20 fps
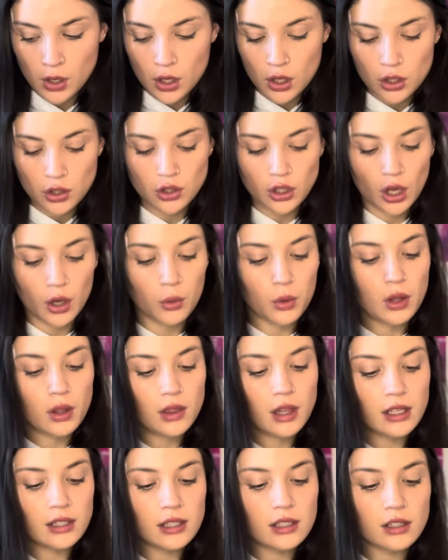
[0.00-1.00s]
So
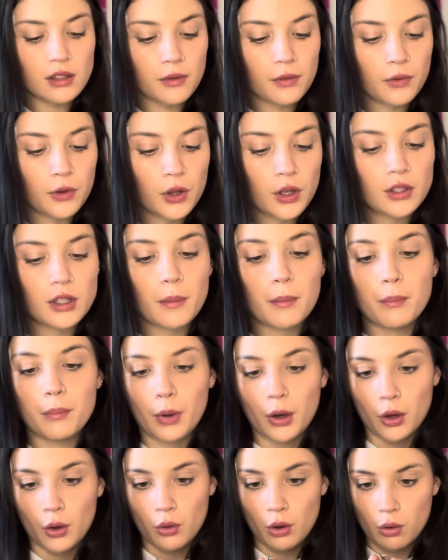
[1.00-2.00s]
this is the first
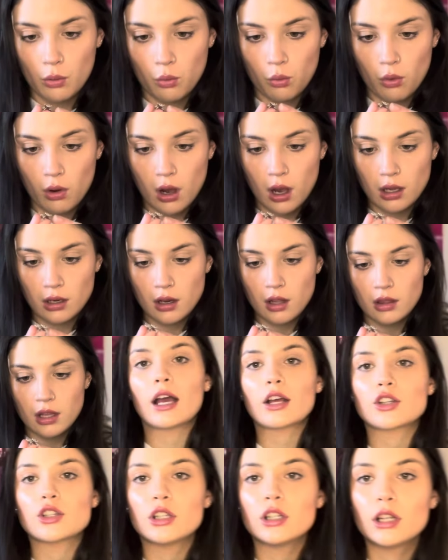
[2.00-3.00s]
bow one. I
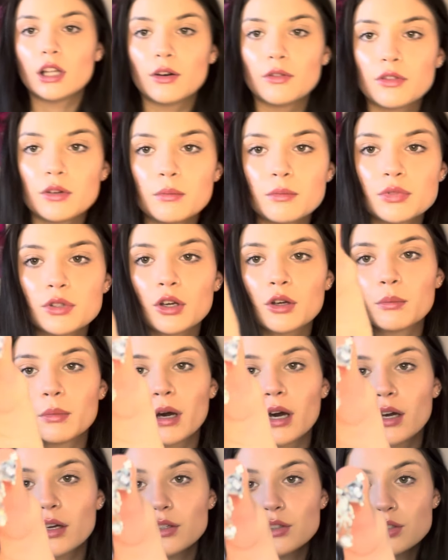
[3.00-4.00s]
actually love them so
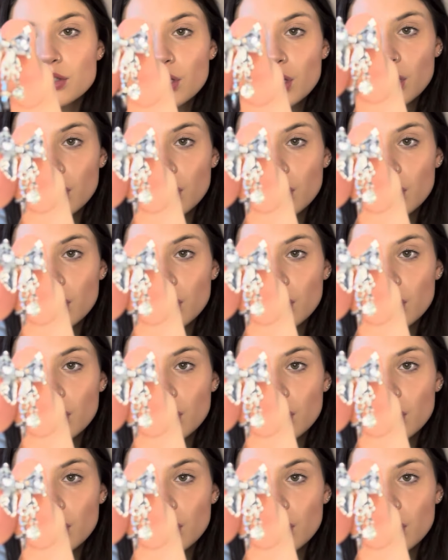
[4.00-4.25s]
much.